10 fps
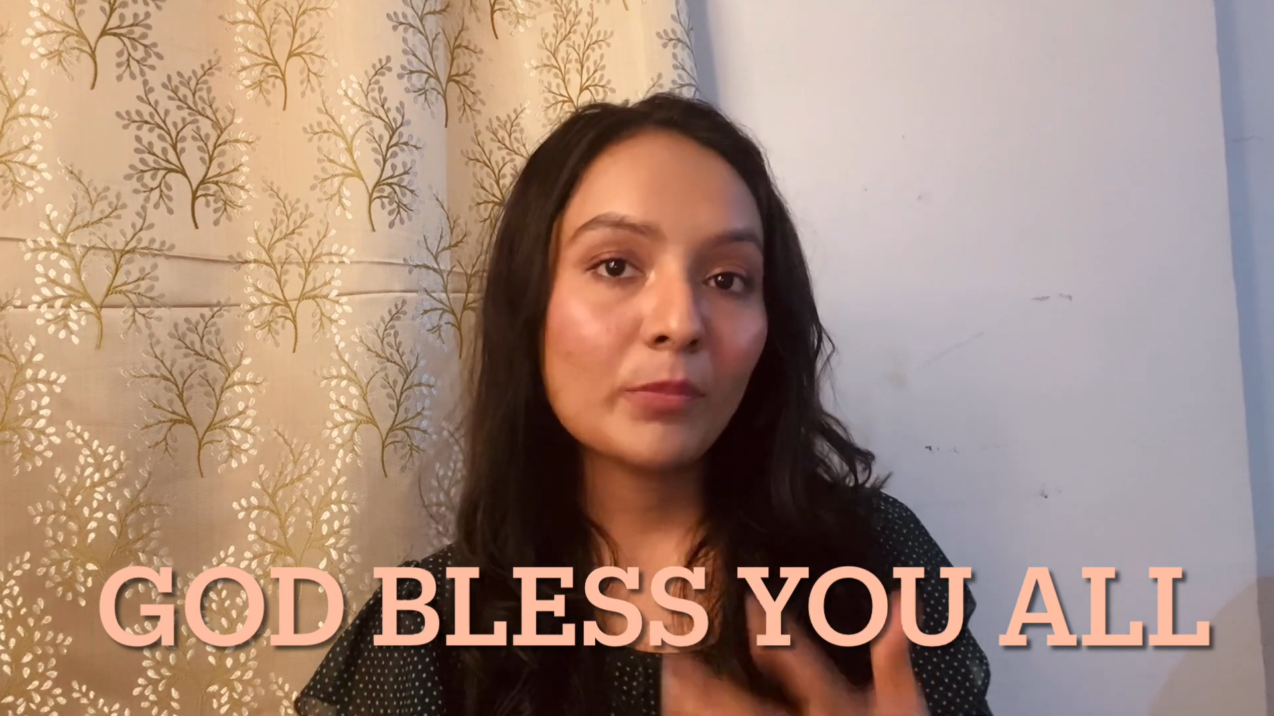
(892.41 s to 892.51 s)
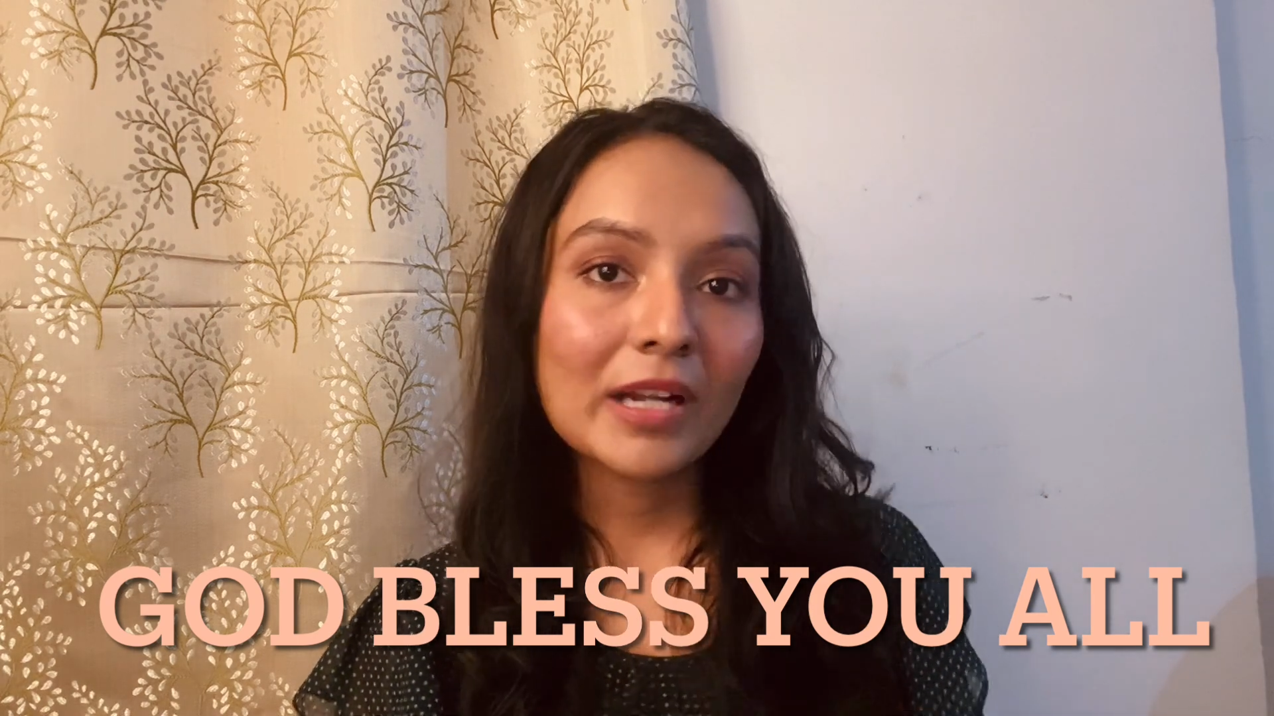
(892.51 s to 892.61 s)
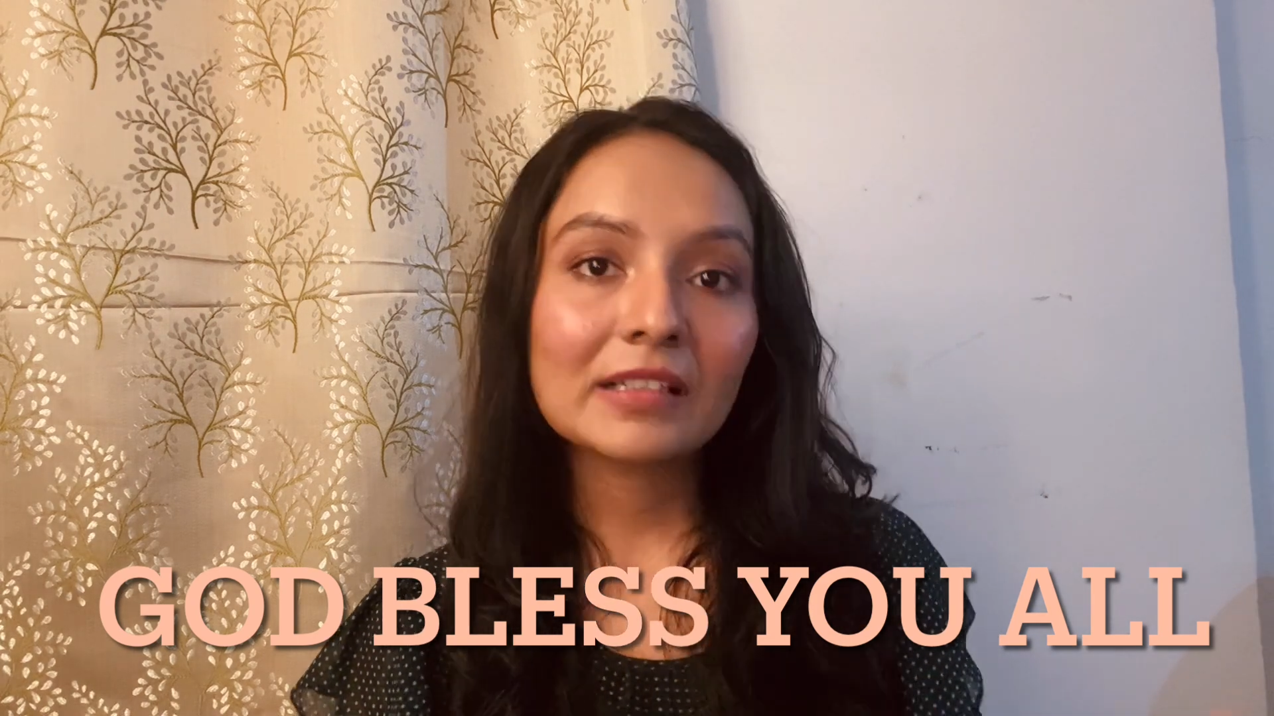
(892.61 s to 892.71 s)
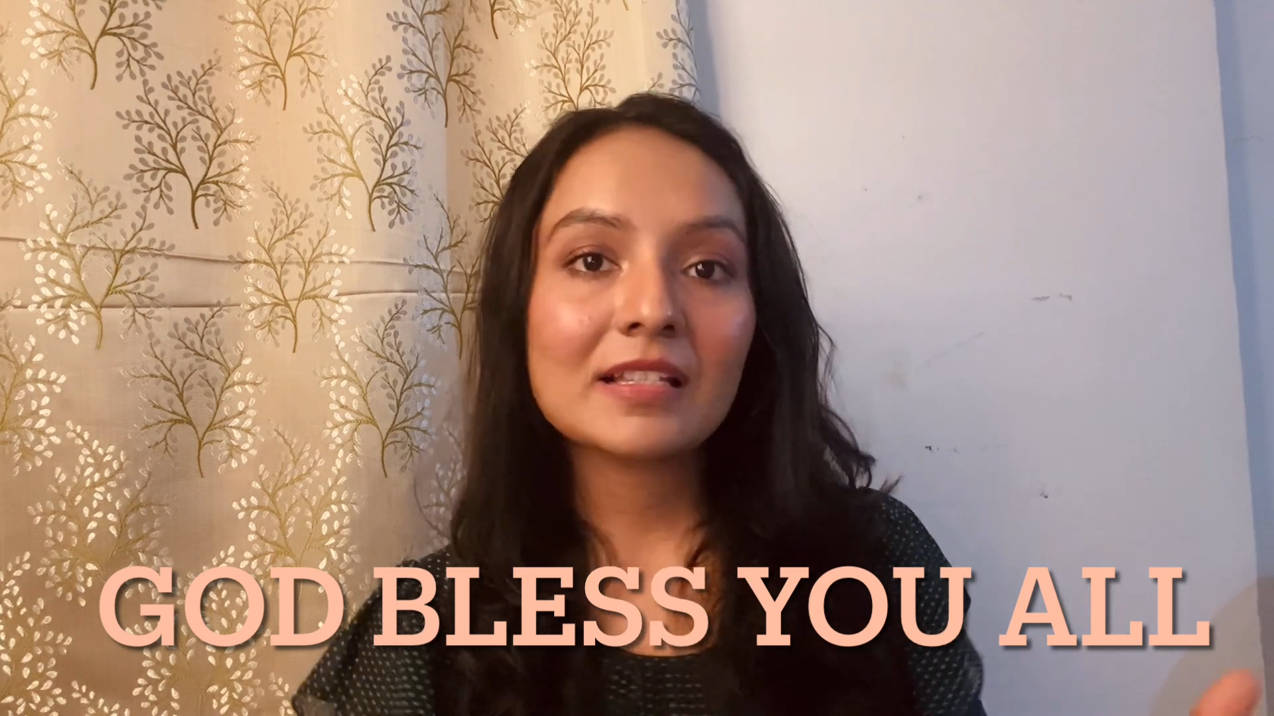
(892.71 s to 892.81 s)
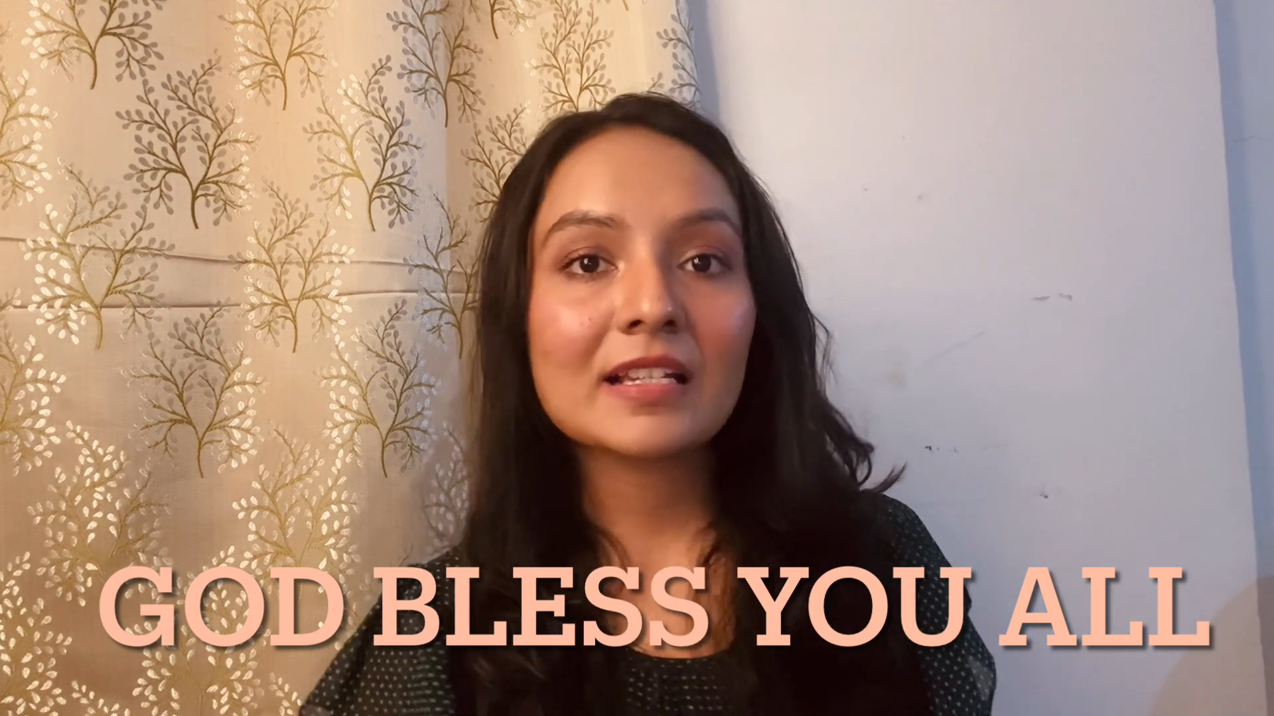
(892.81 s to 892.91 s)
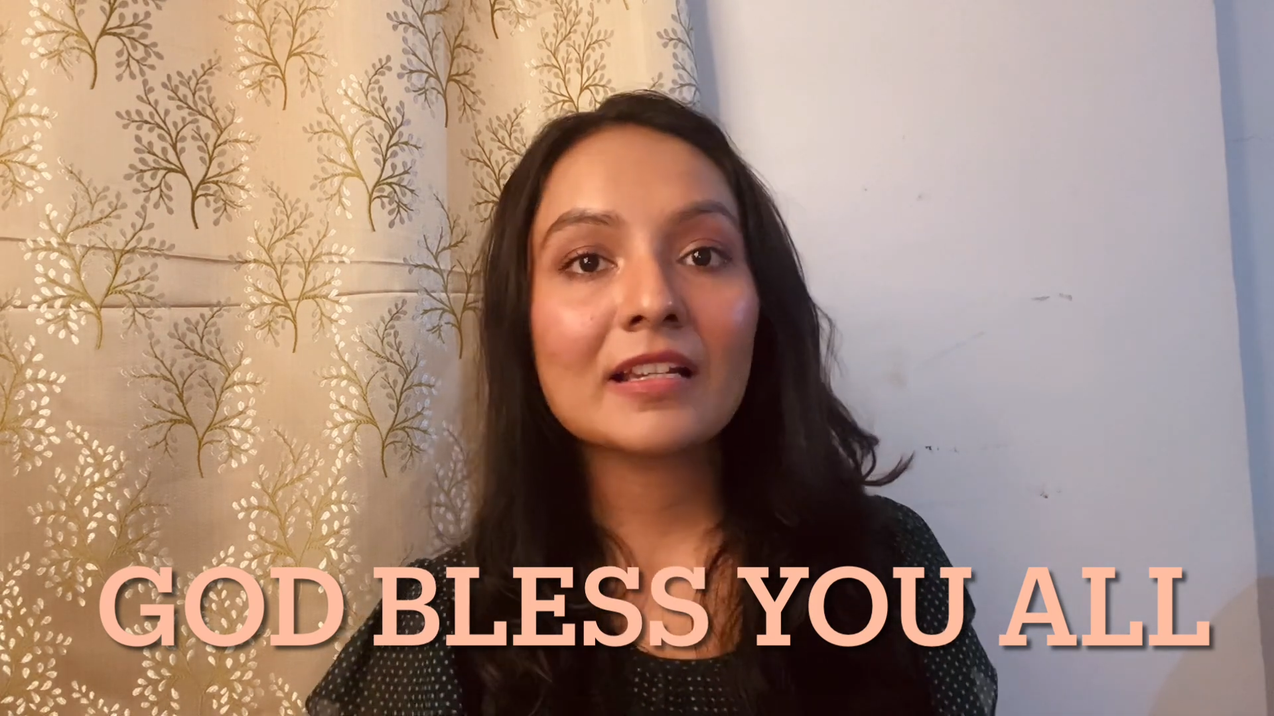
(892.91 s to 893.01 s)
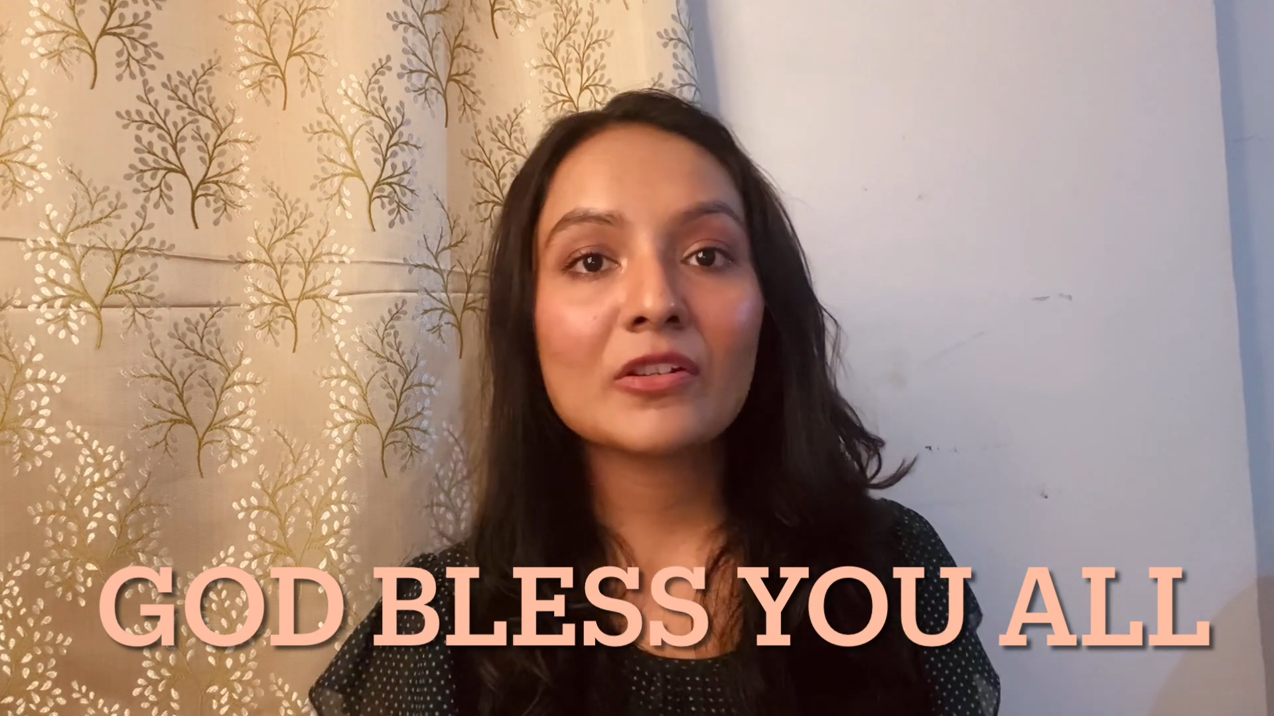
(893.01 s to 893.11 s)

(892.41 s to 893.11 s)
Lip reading: practicing